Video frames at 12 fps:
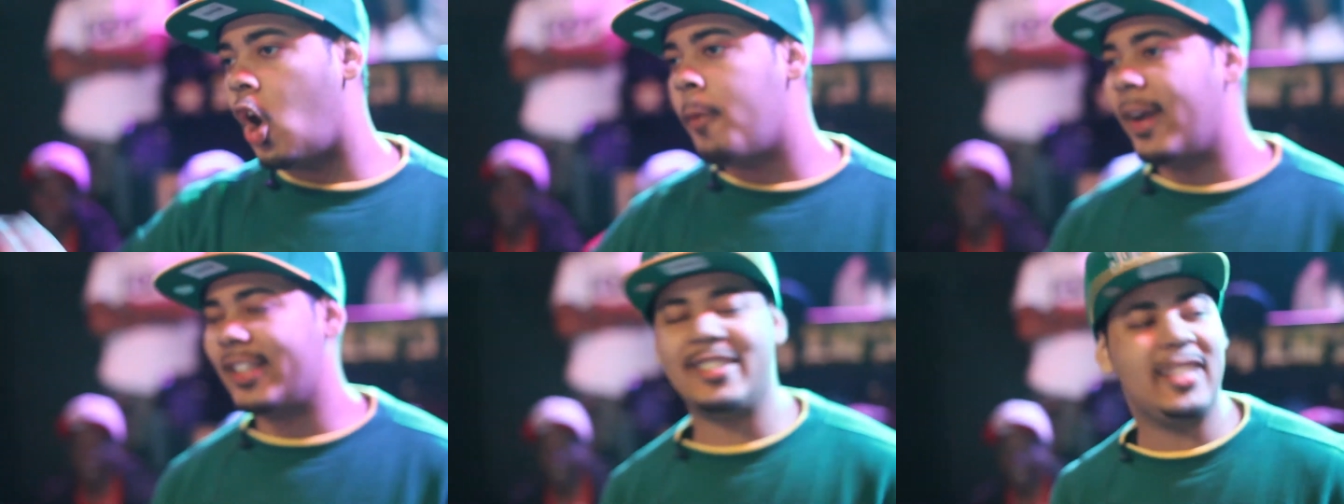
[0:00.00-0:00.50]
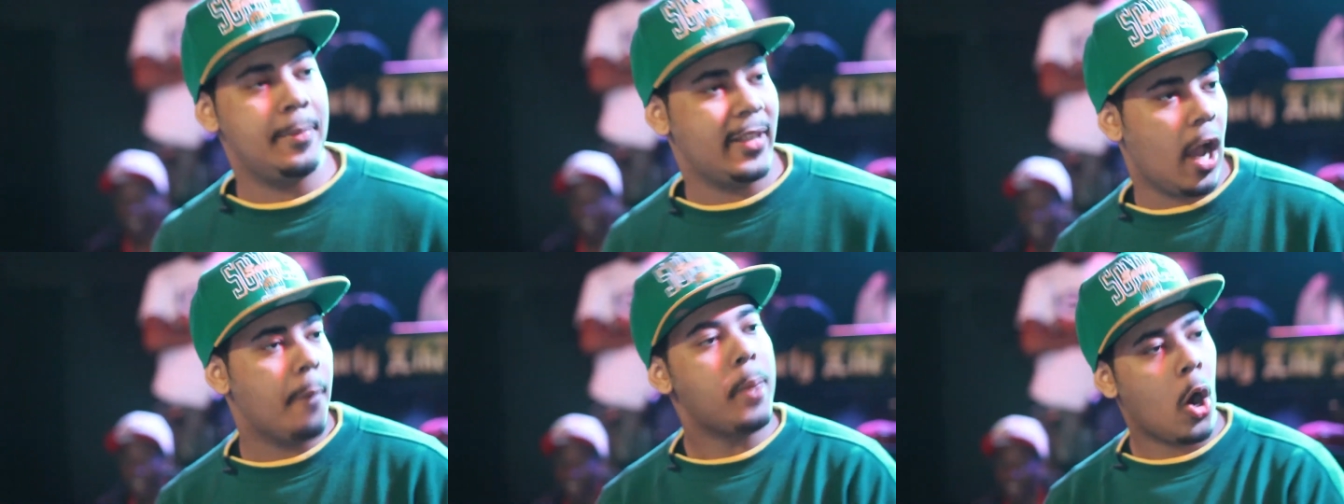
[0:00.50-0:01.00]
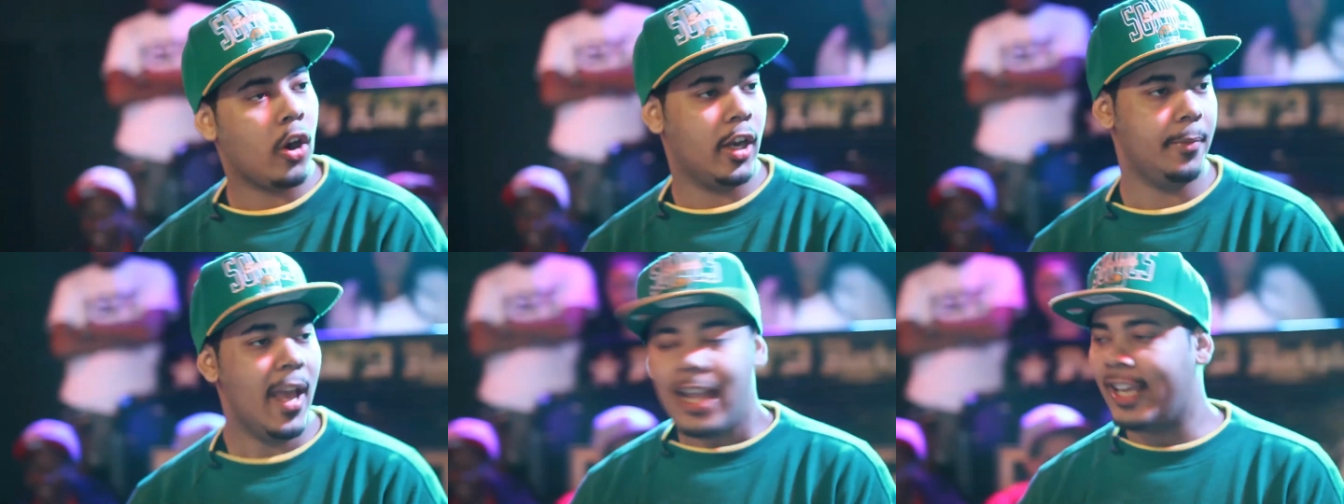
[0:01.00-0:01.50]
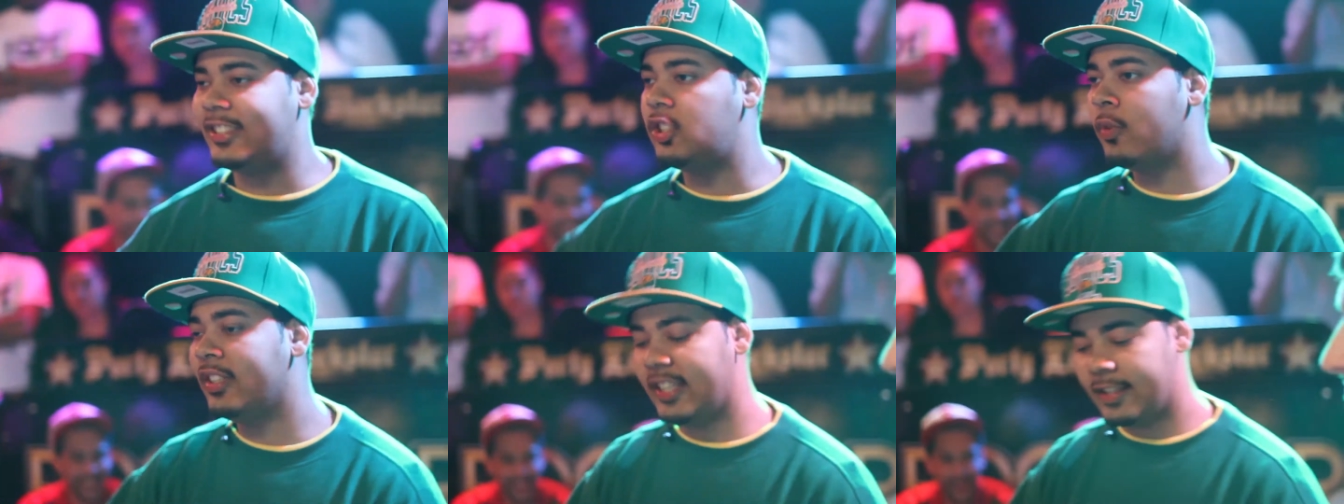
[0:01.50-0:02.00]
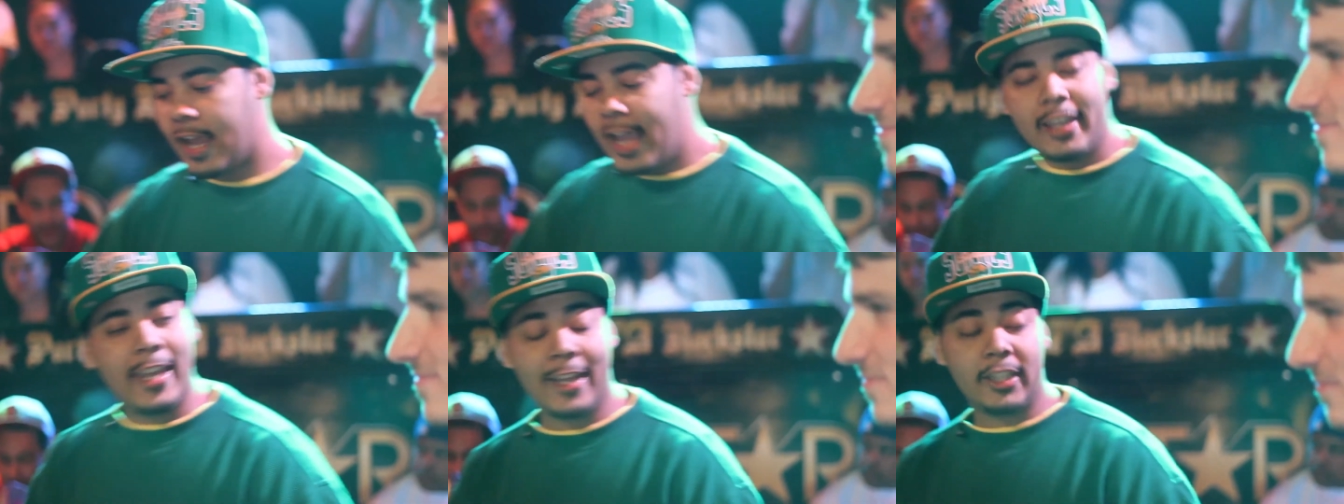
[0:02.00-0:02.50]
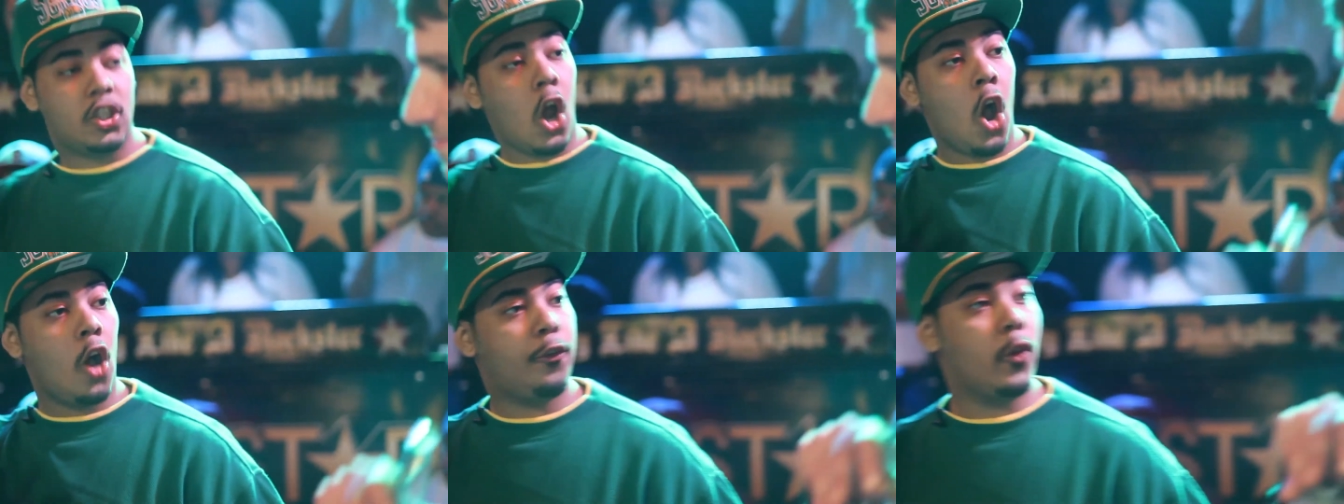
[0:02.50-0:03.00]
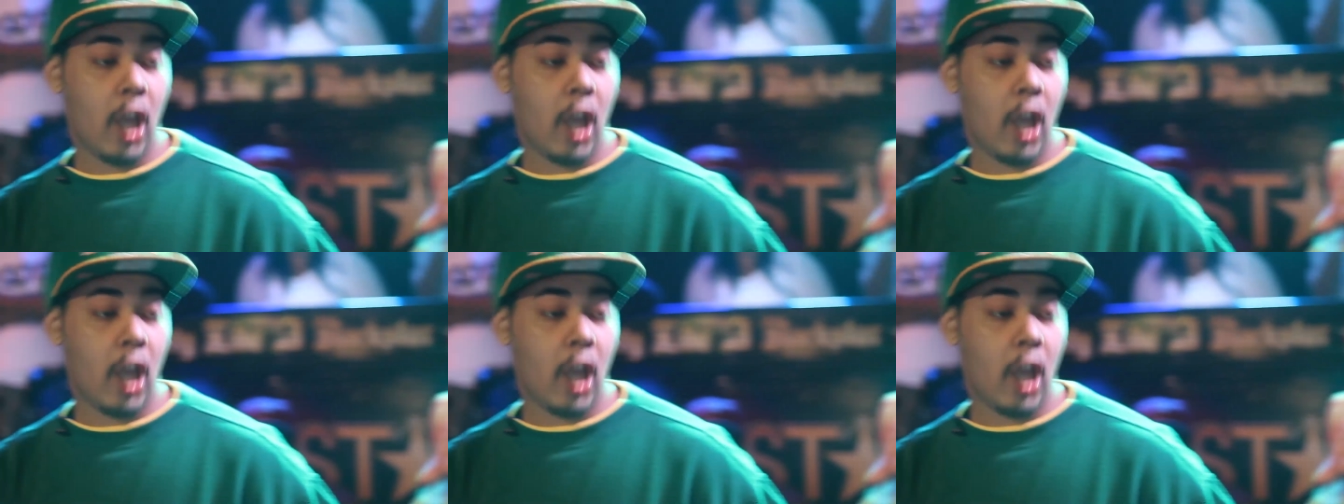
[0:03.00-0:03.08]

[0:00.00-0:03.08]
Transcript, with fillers: you're about to see me out boring. Cause soon as this kicked off,